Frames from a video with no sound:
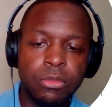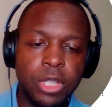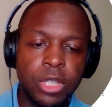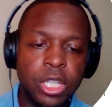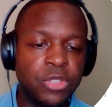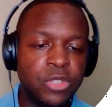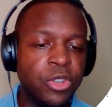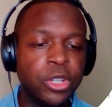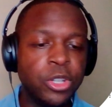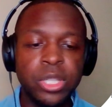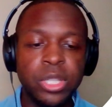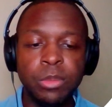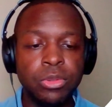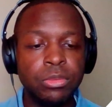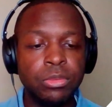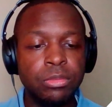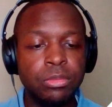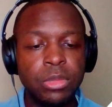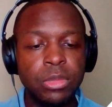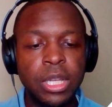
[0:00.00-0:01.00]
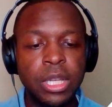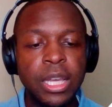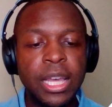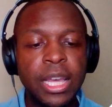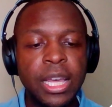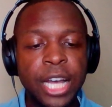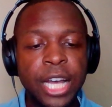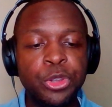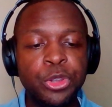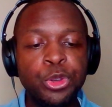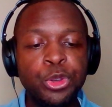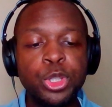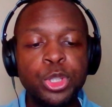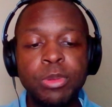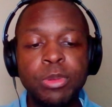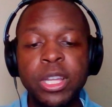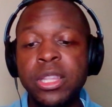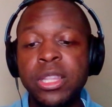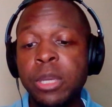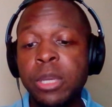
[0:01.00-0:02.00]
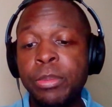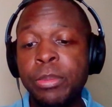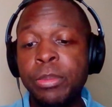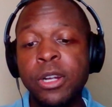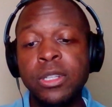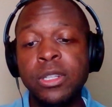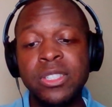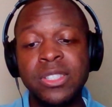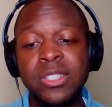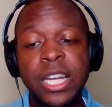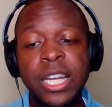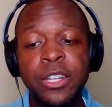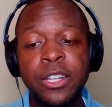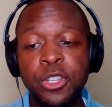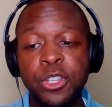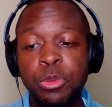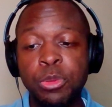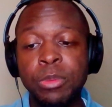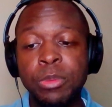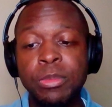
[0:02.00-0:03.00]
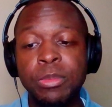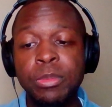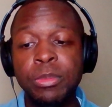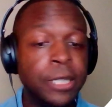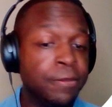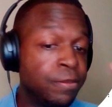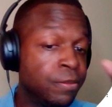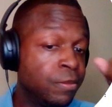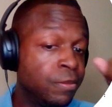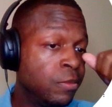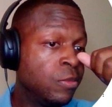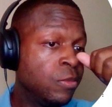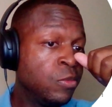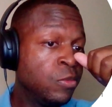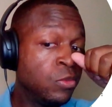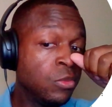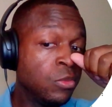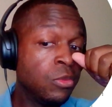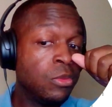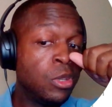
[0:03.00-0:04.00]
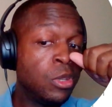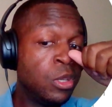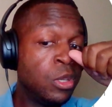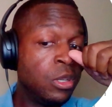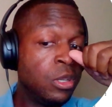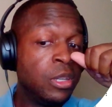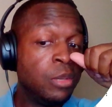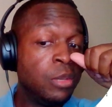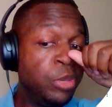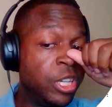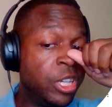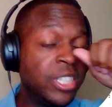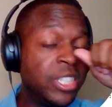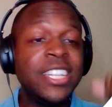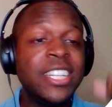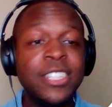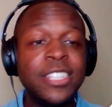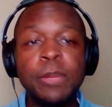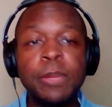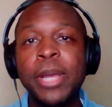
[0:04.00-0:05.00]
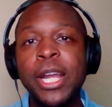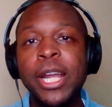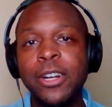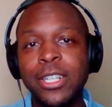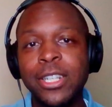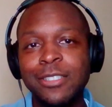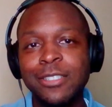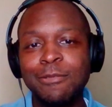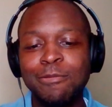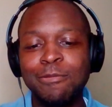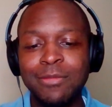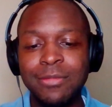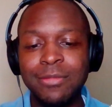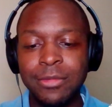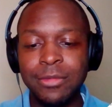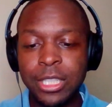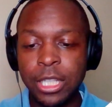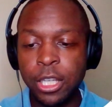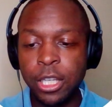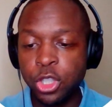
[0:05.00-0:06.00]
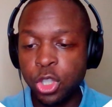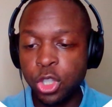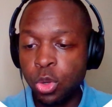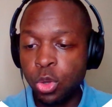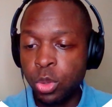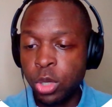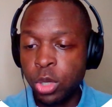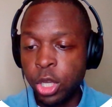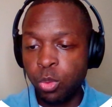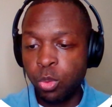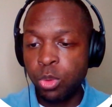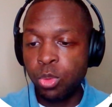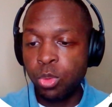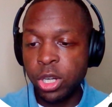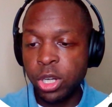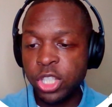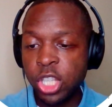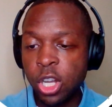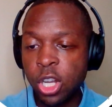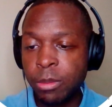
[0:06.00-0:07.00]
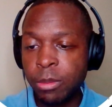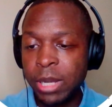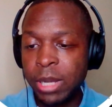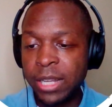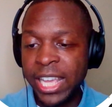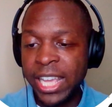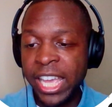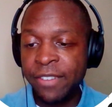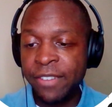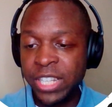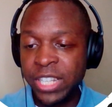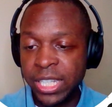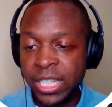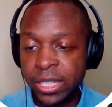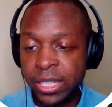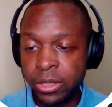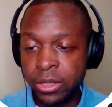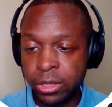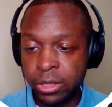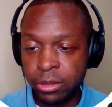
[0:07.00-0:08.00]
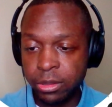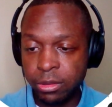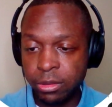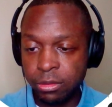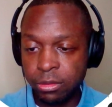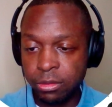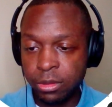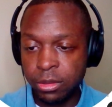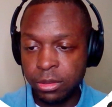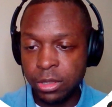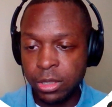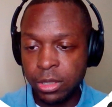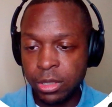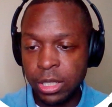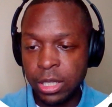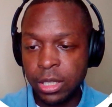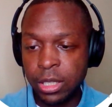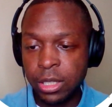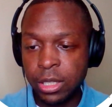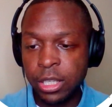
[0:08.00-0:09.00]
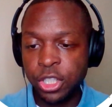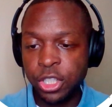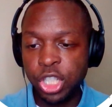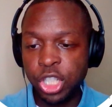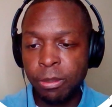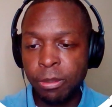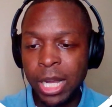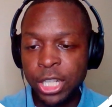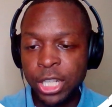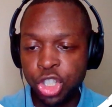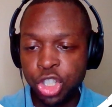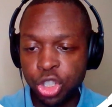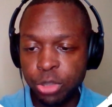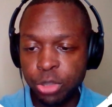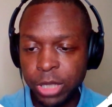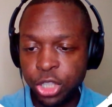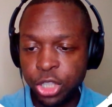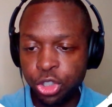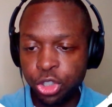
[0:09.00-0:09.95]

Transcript: It's very simple. How do you explain the apparent design in the human body? Because it is apparent. So we want to talk about evident demonstrably